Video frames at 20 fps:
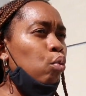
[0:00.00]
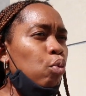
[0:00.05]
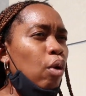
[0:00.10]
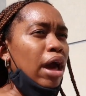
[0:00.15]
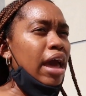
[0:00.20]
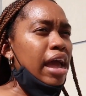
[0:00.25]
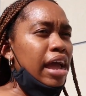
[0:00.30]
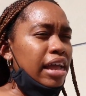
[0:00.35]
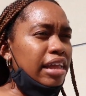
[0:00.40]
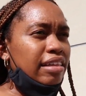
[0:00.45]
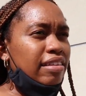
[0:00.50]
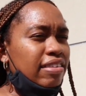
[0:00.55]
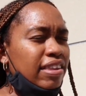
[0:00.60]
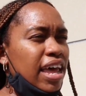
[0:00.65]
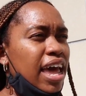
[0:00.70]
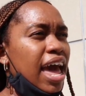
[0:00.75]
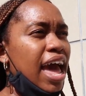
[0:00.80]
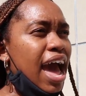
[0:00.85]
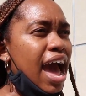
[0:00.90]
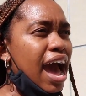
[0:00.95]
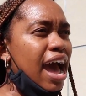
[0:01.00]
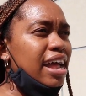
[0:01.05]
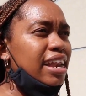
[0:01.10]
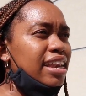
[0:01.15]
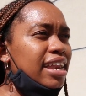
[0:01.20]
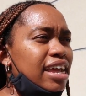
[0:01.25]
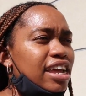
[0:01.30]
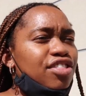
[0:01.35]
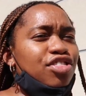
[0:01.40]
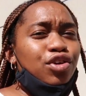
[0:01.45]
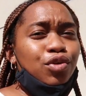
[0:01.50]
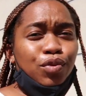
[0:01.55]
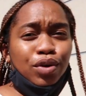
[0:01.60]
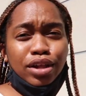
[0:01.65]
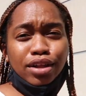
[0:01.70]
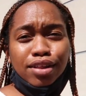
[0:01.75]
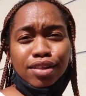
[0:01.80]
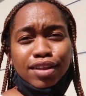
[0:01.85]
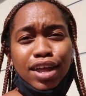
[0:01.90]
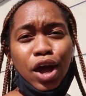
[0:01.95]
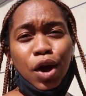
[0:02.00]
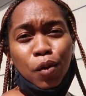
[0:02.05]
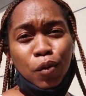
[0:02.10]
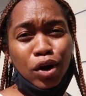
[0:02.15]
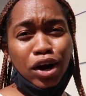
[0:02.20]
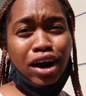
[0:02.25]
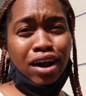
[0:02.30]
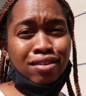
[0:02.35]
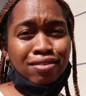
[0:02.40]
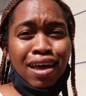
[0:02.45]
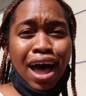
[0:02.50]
went and did the real estate work